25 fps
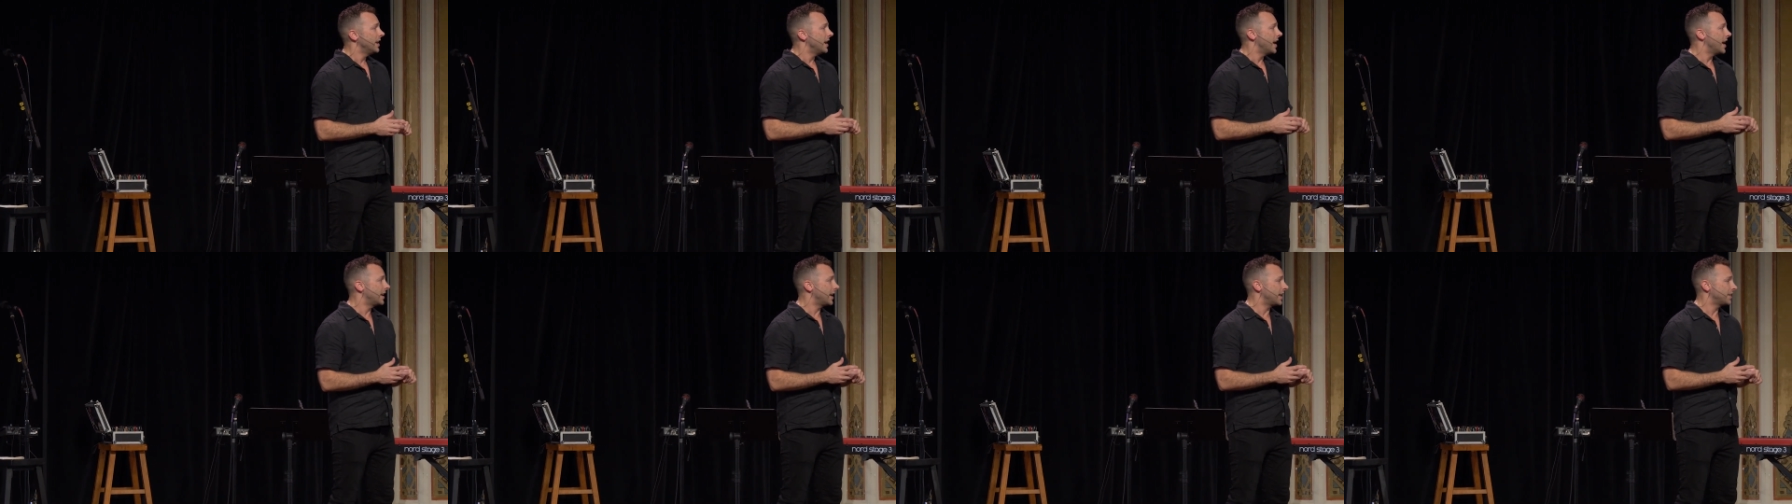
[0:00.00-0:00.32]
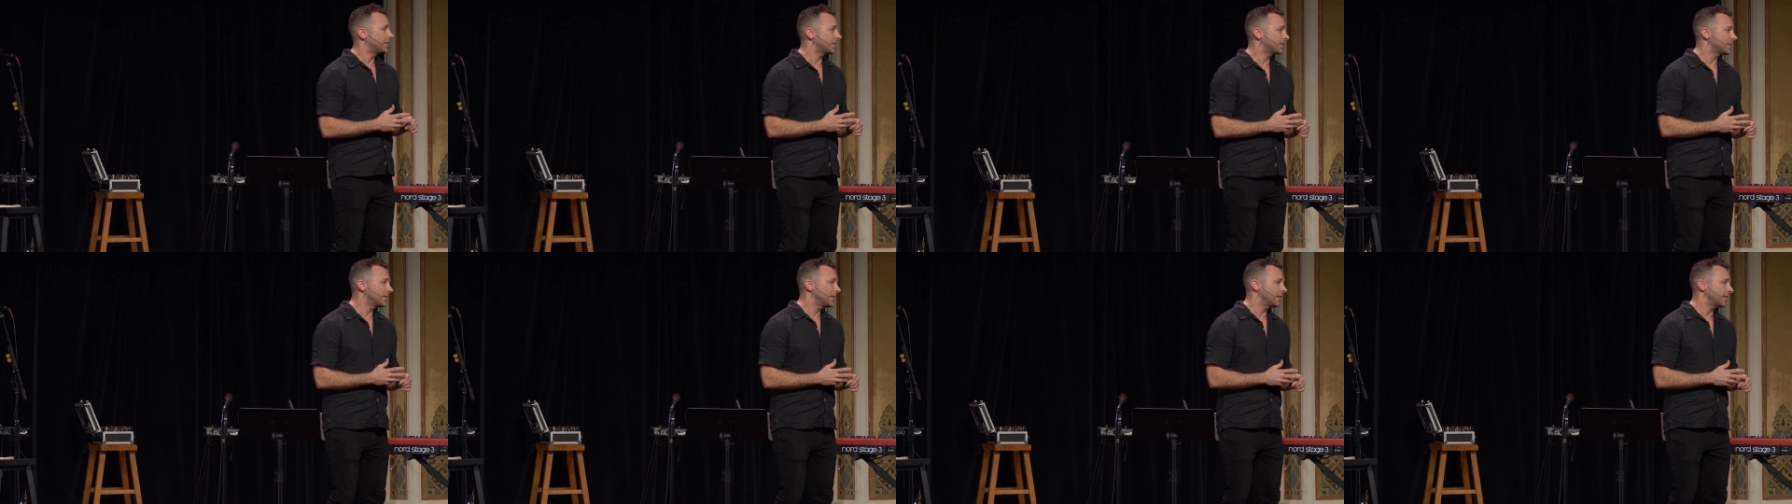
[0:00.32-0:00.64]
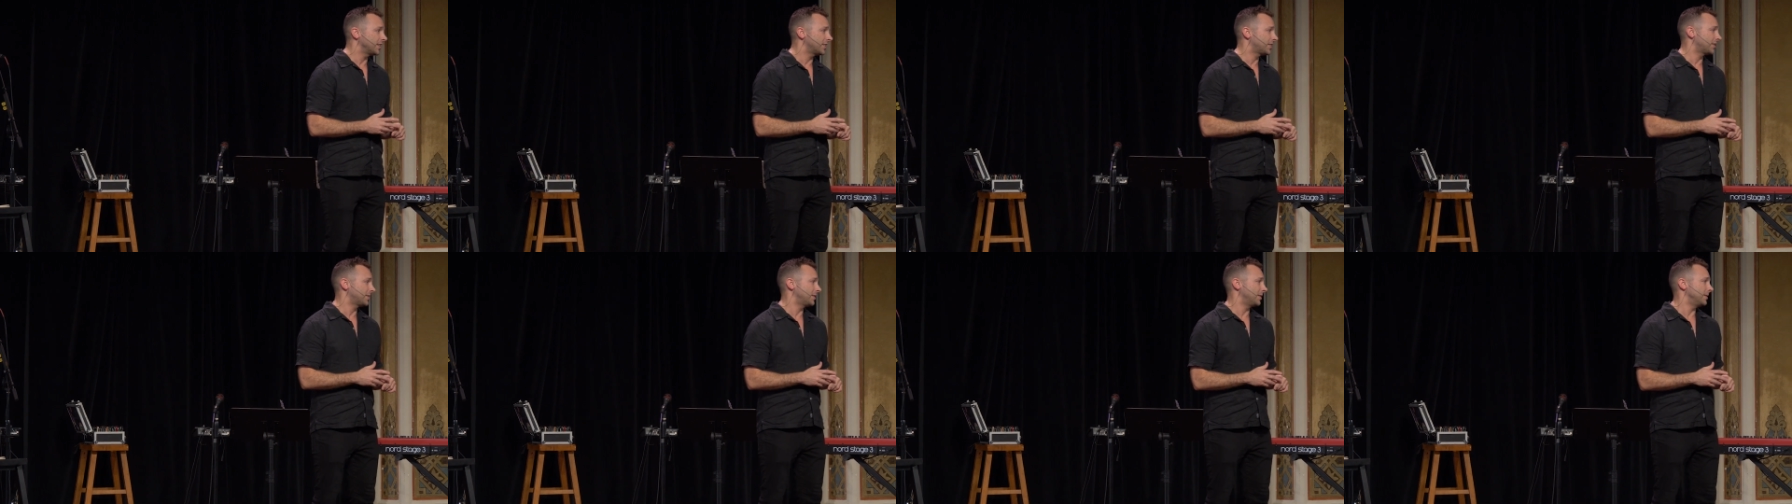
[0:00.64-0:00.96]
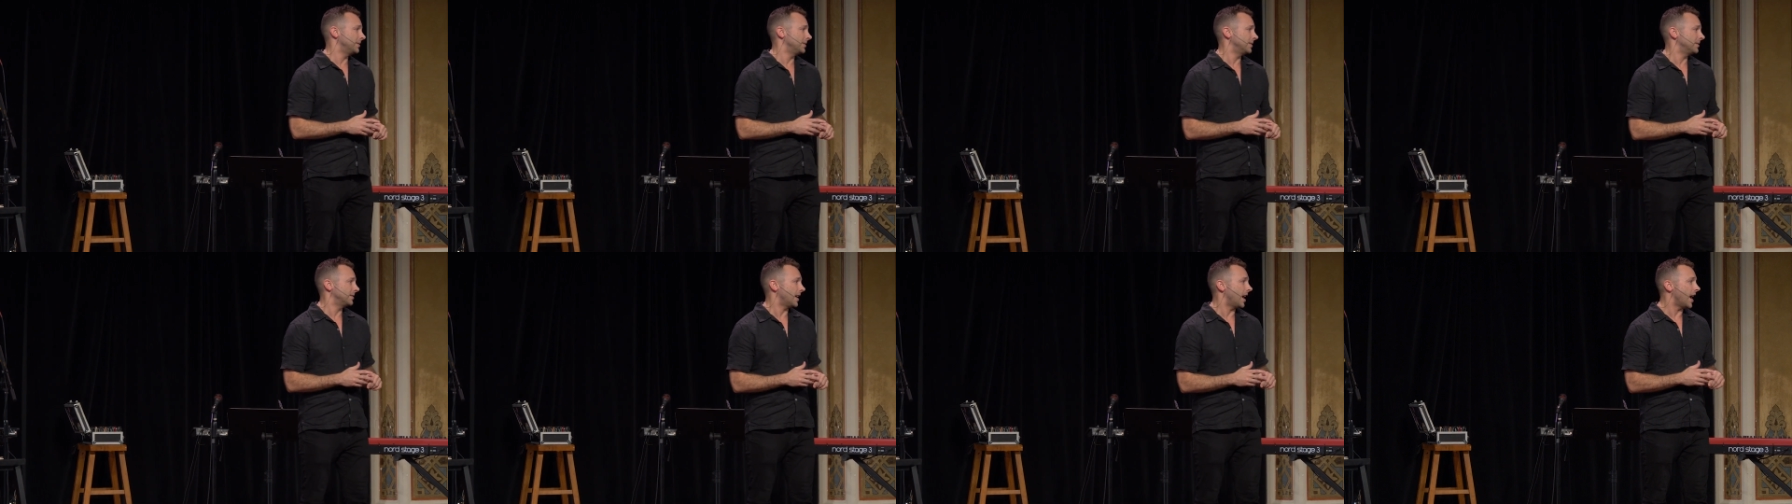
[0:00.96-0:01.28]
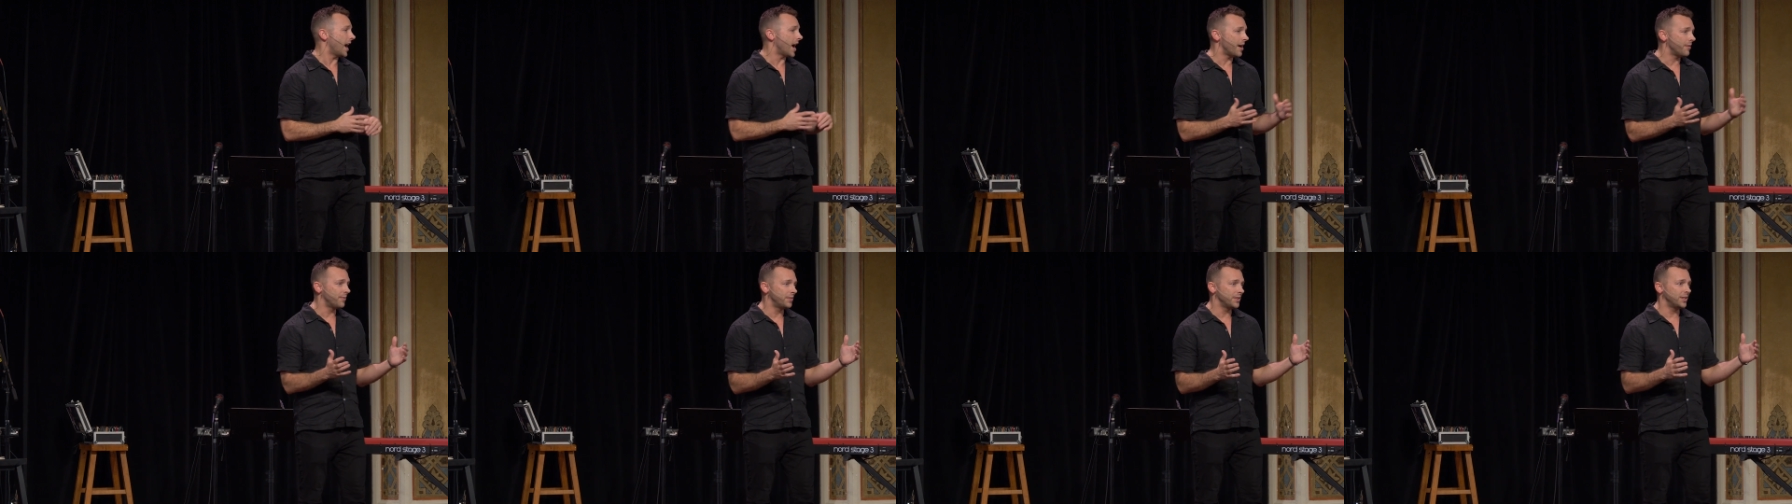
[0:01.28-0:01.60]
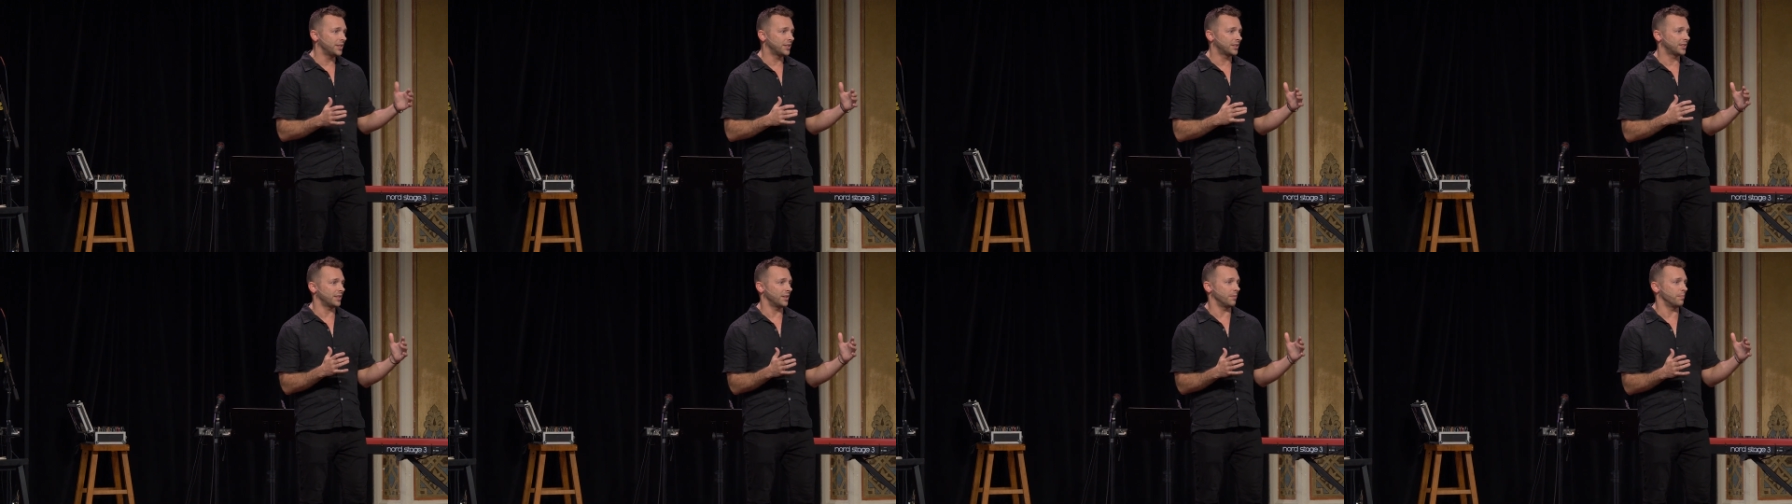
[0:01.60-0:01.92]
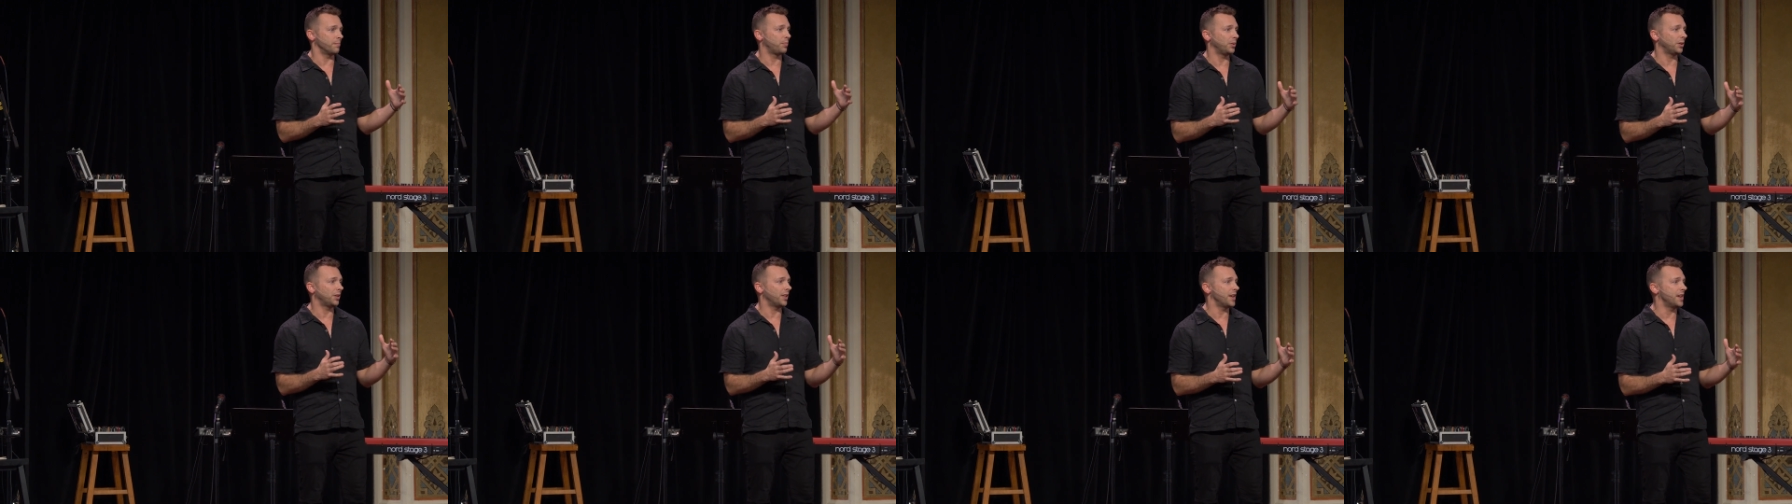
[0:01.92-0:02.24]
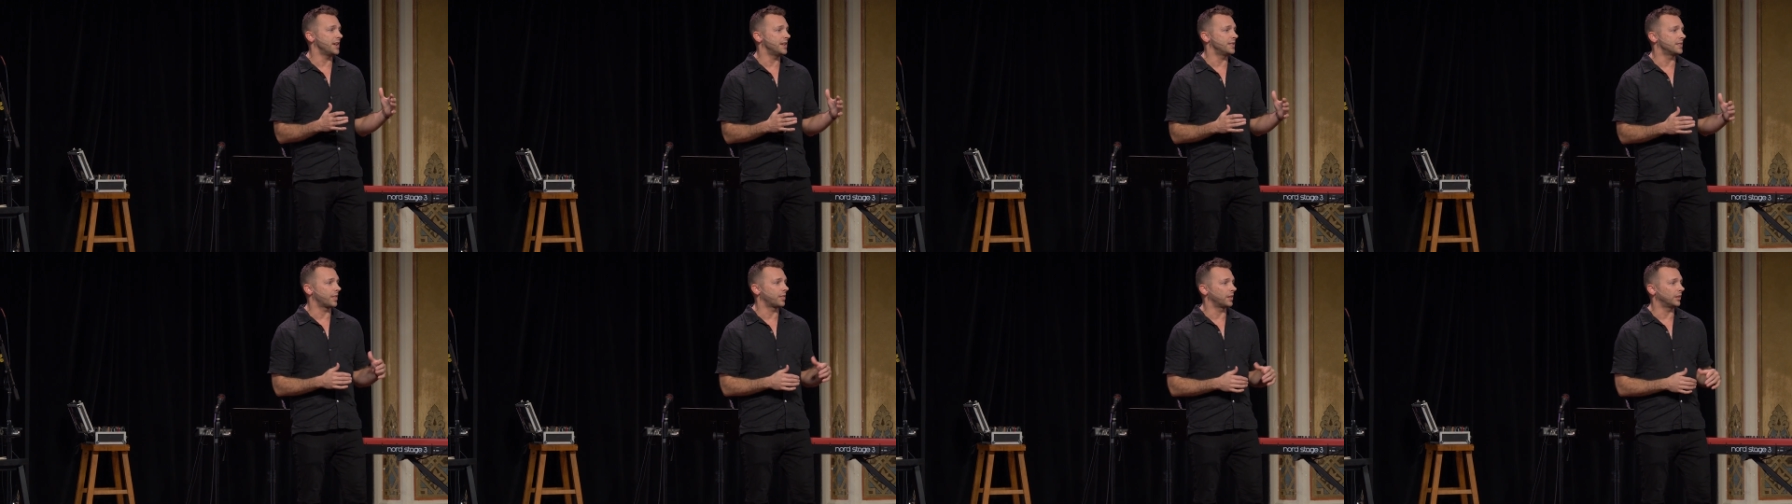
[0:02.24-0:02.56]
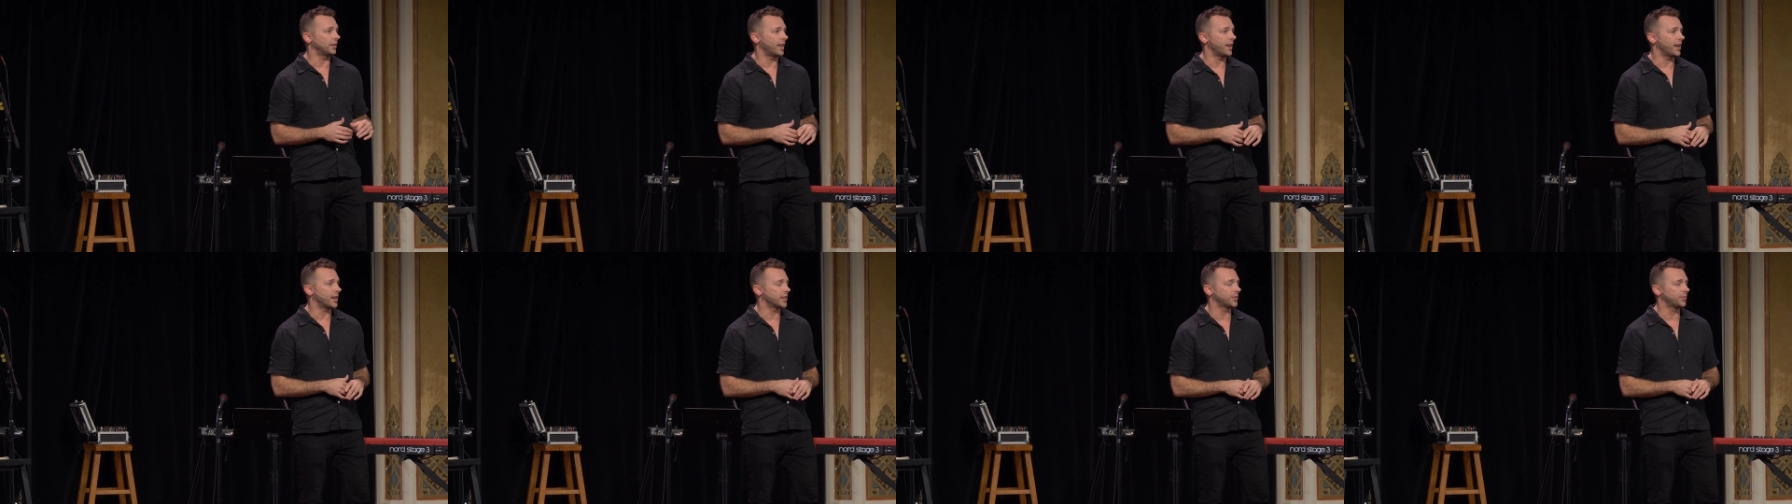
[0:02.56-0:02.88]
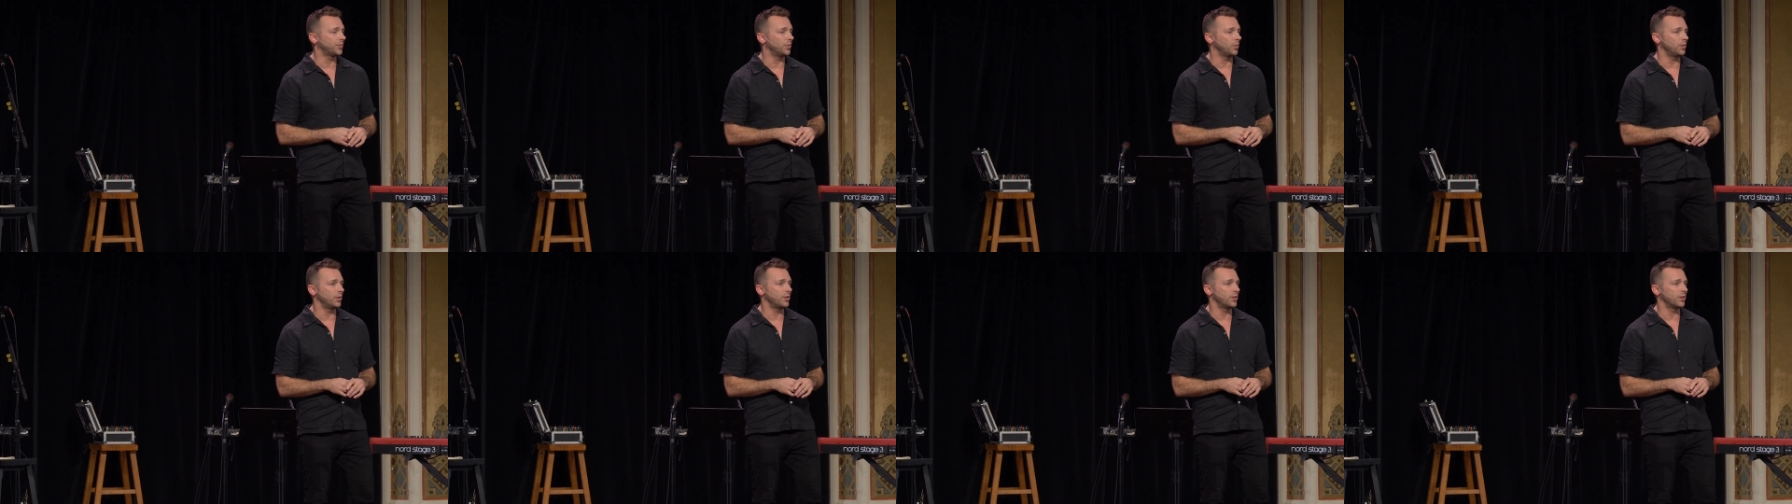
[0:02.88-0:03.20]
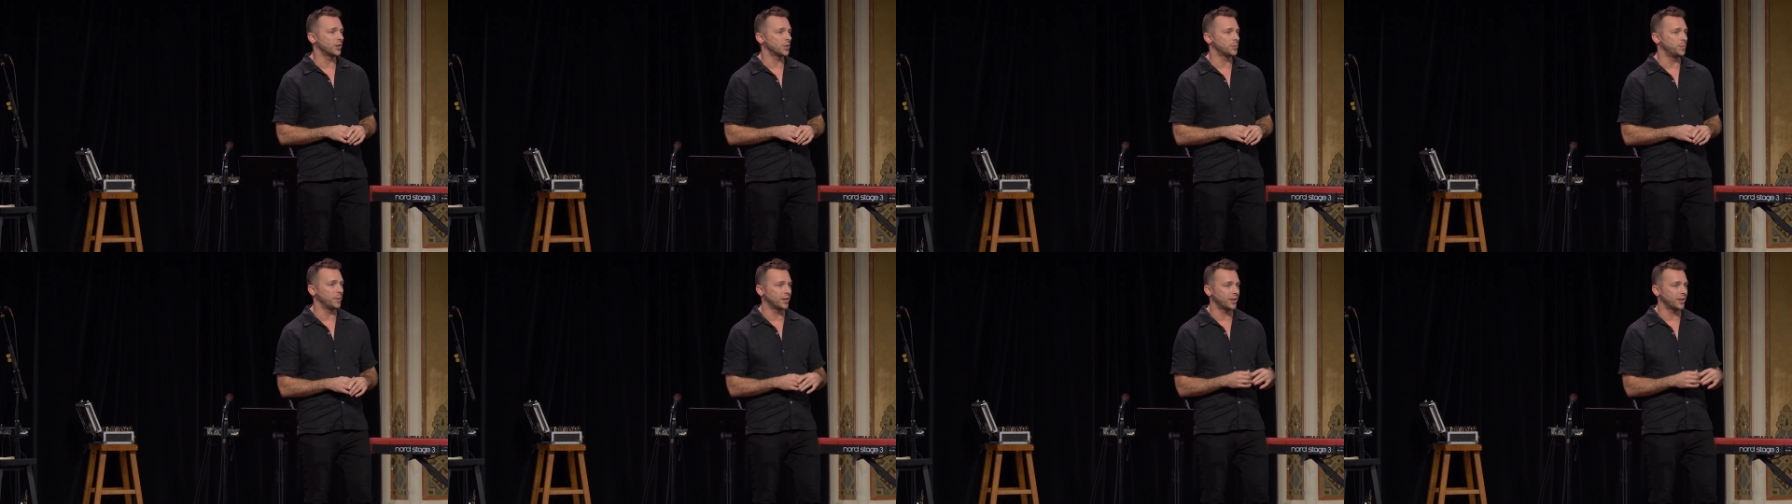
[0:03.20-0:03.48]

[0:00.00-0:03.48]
And I just think it's obvious and plain that the last few years,